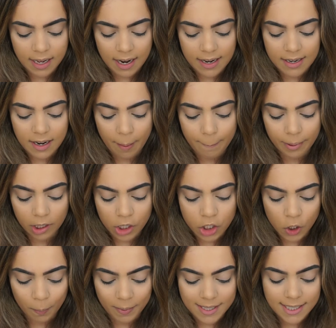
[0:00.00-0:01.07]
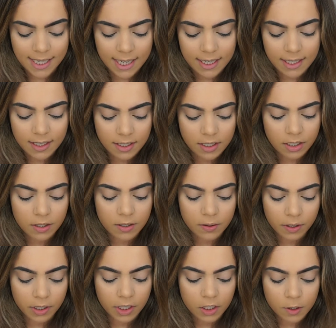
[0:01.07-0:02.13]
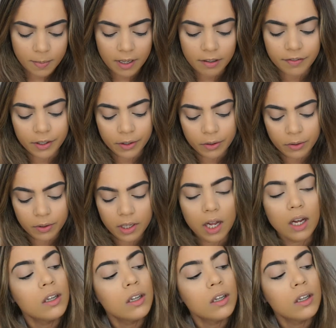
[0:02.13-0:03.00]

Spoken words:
and blush up my skin. So I'm going to use Benefit Hoola.